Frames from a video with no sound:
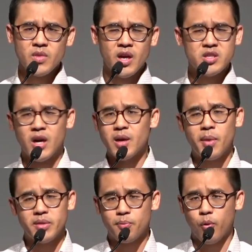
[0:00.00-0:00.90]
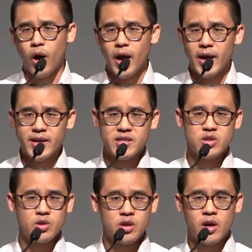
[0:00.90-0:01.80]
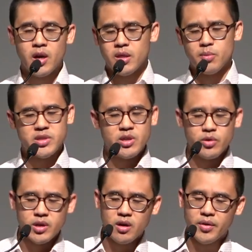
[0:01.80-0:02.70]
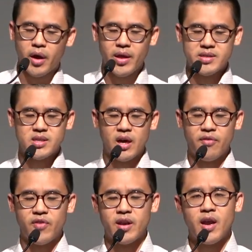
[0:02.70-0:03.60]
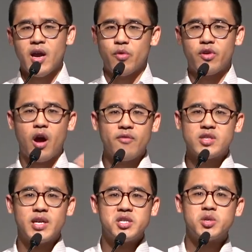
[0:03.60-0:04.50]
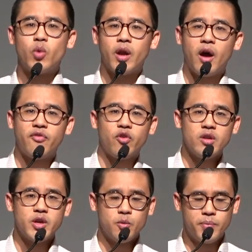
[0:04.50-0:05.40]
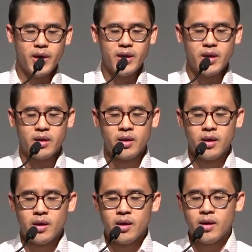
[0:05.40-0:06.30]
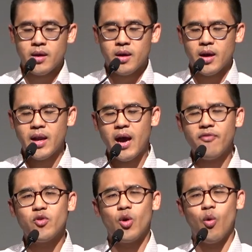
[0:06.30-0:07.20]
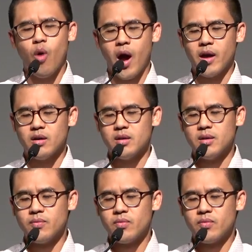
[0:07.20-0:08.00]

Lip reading: talking about the price or the material and all that stuff. And the conversation went on for a little bit, and after a while,